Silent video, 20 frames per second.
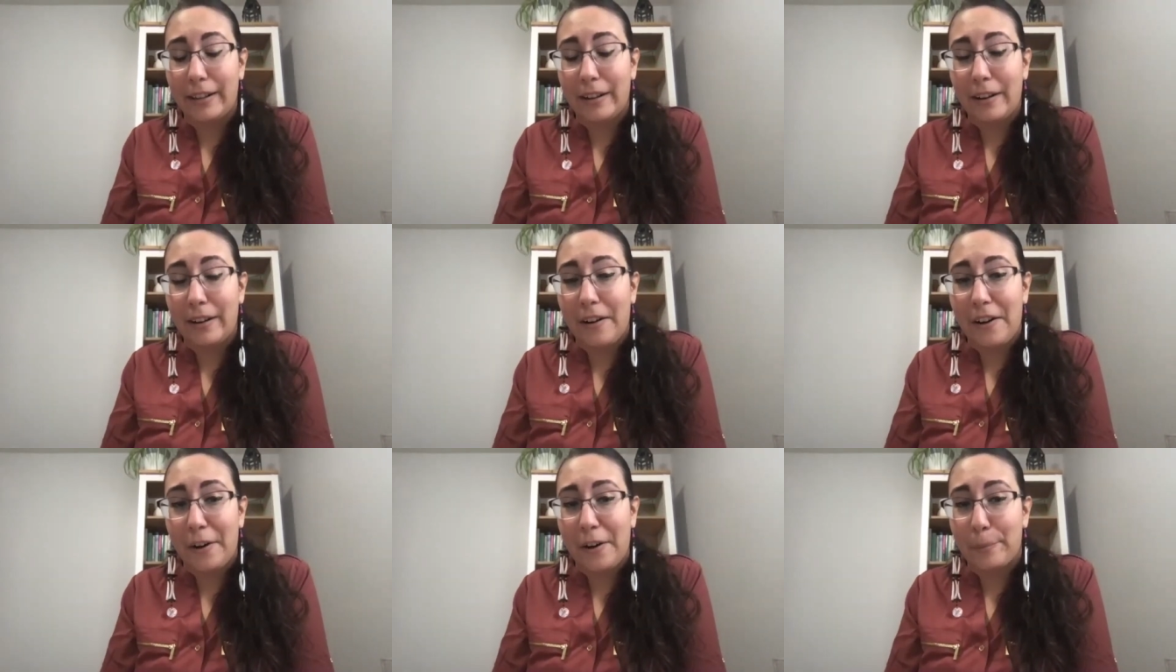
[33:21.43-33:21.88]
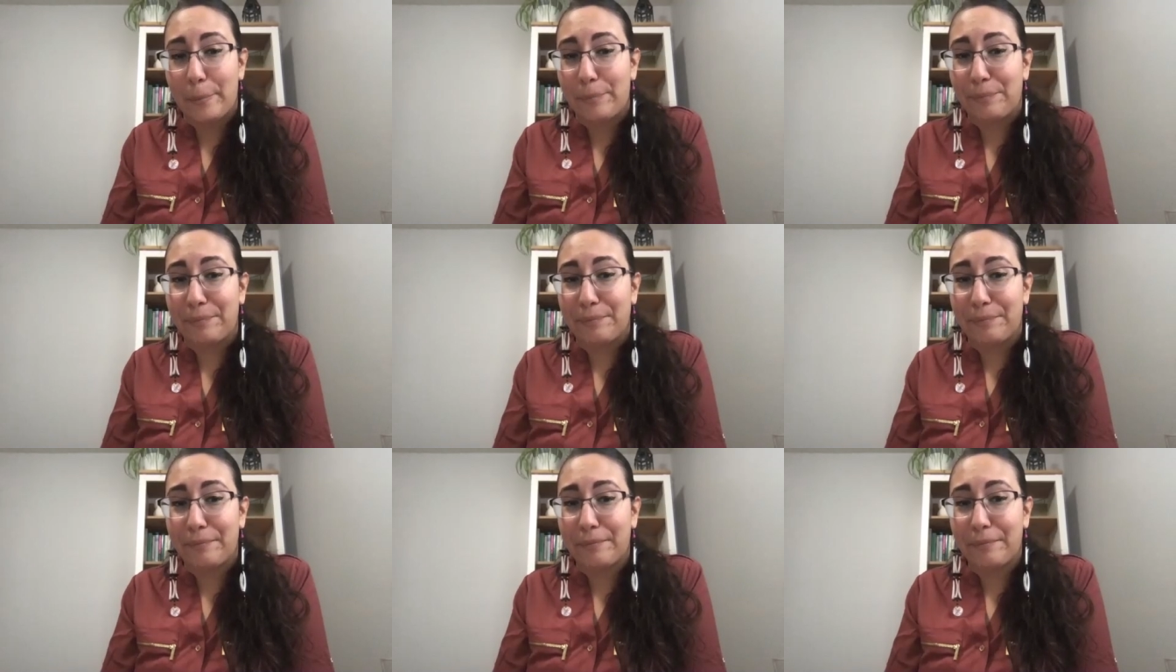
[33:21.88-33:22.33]

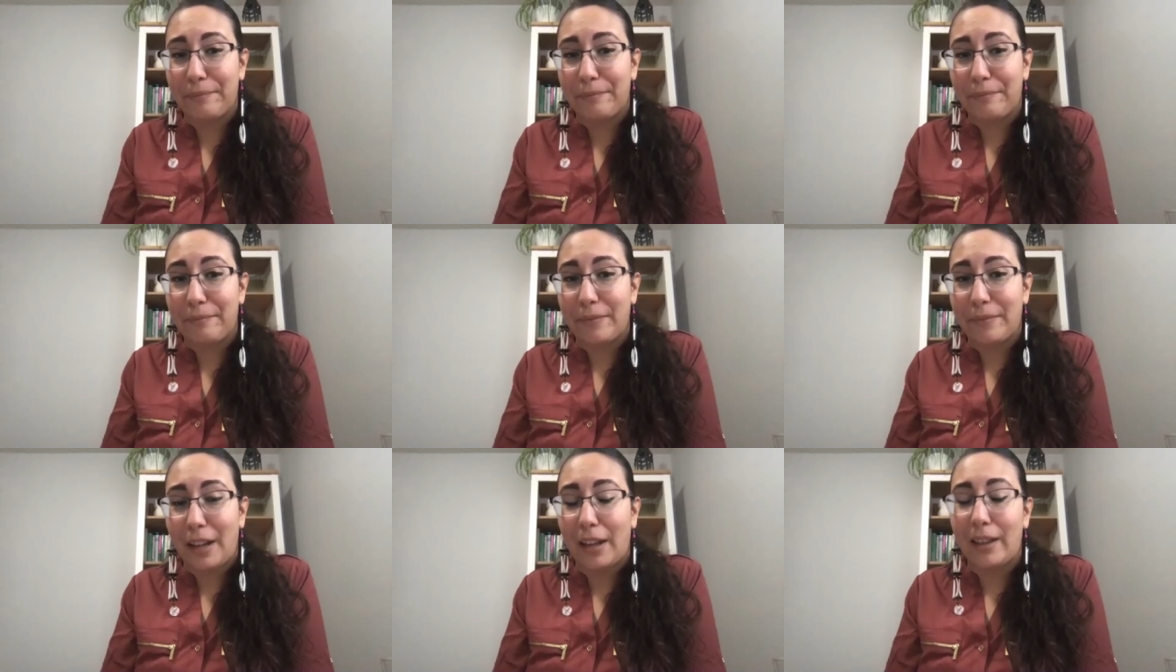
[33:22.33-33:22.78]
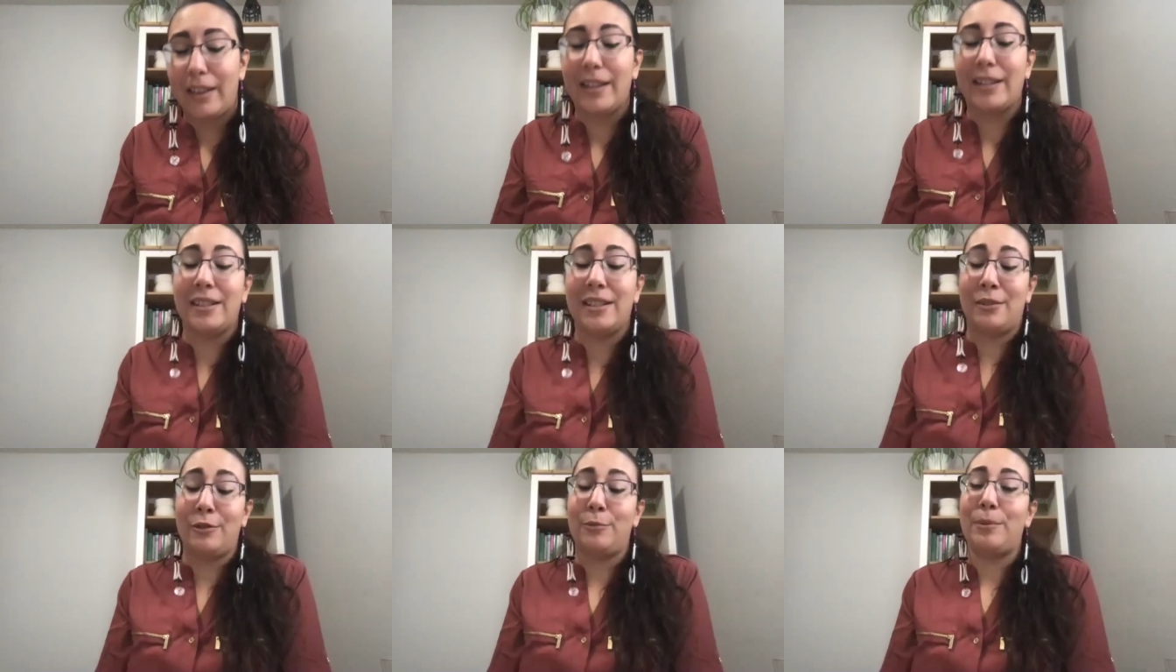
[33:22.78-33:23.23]
Um,
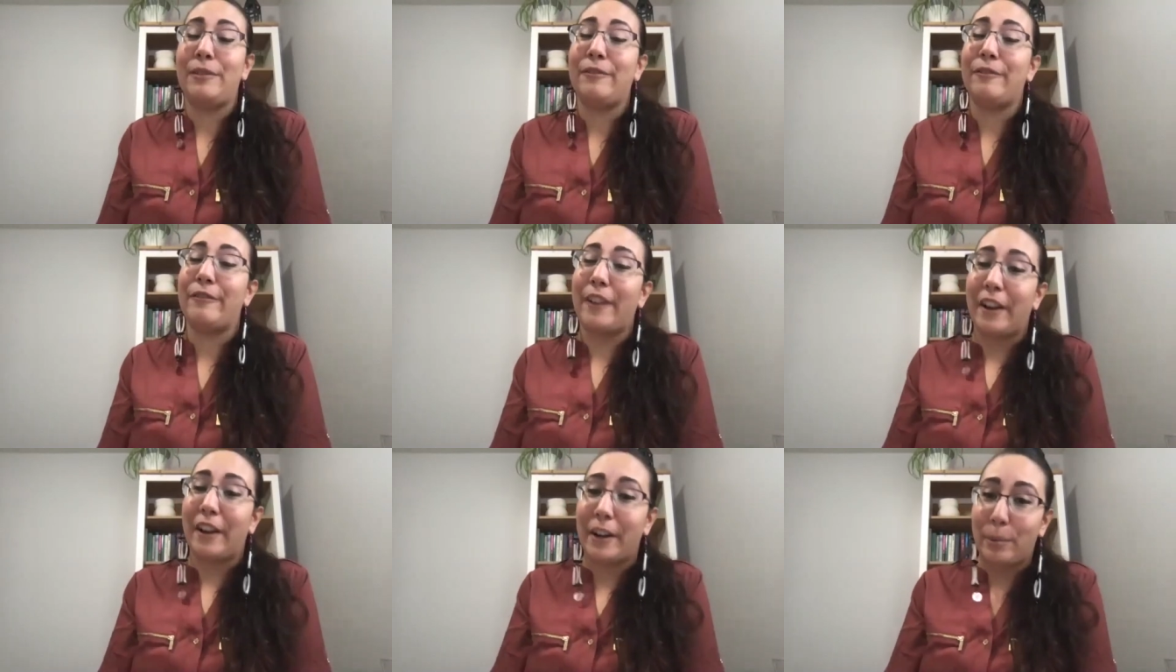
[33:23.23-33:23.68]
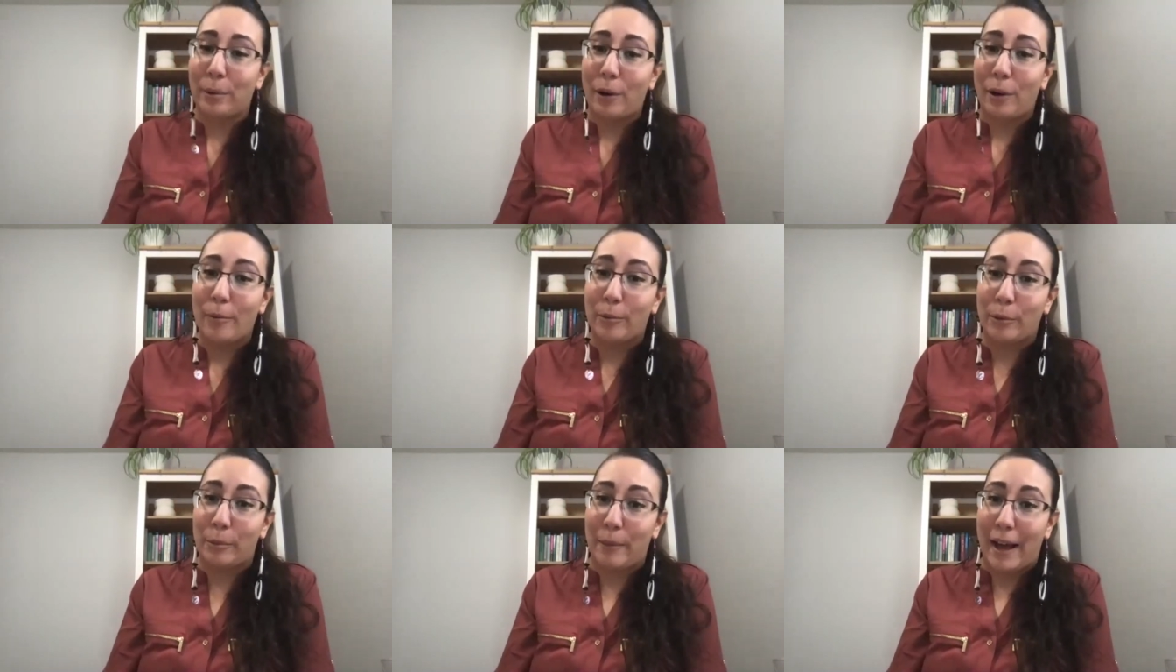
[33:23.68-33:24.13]
This would be very
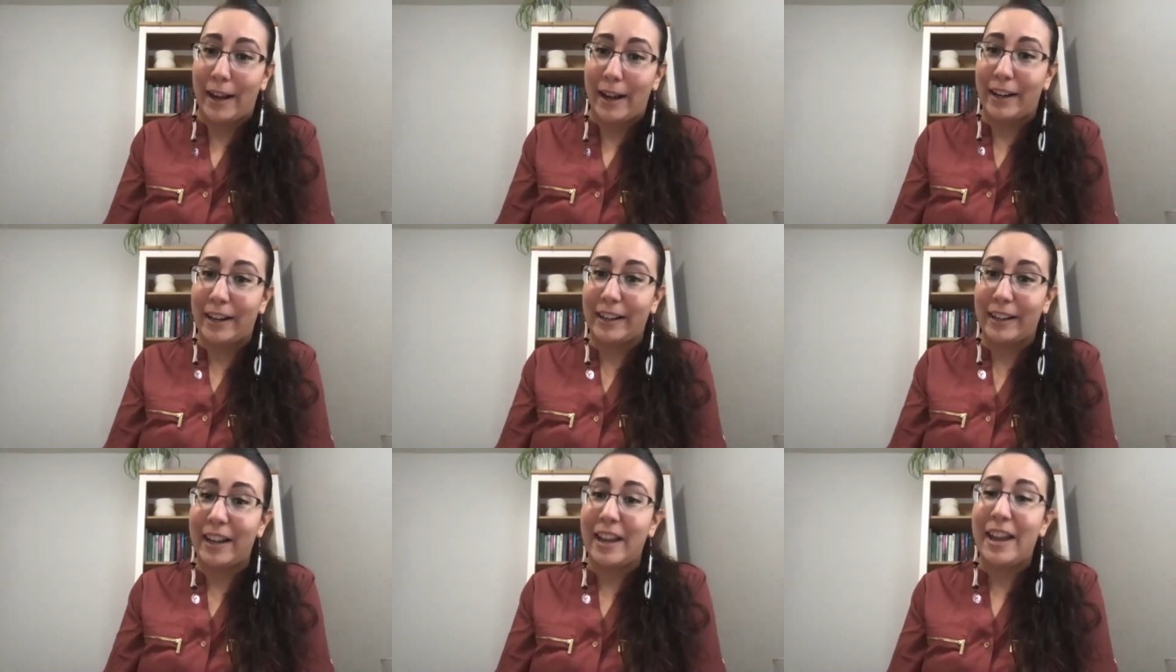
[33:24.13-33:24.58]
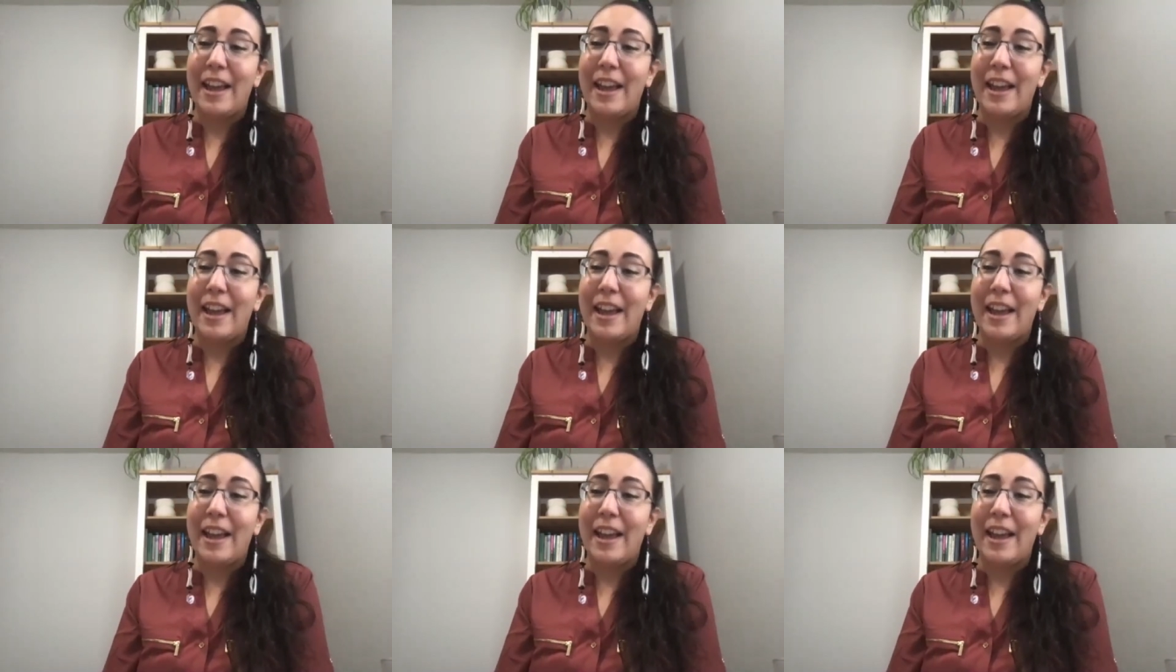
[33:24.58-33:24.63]
problematic.